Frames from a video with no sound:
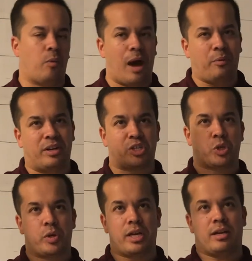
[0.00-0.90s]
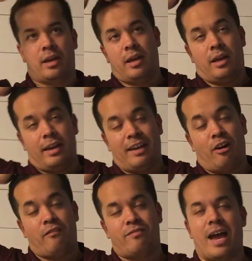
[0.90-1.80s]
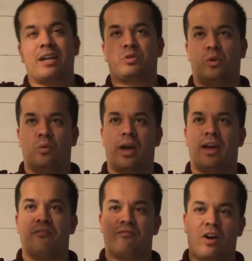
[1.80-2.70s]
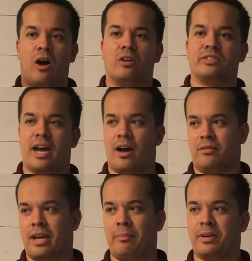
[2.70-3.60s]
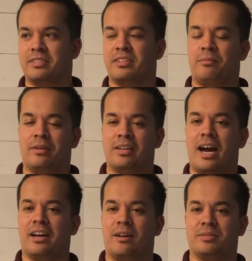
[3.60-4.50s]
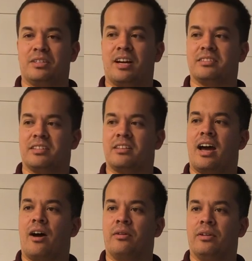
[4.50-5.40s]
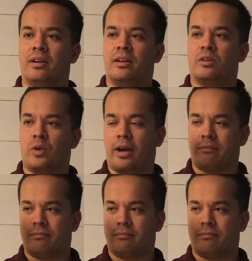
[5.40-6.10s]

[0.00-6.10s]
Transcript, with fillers: Why would a tree of natural way fall down, not because some guy comes and cuts it down. Correct.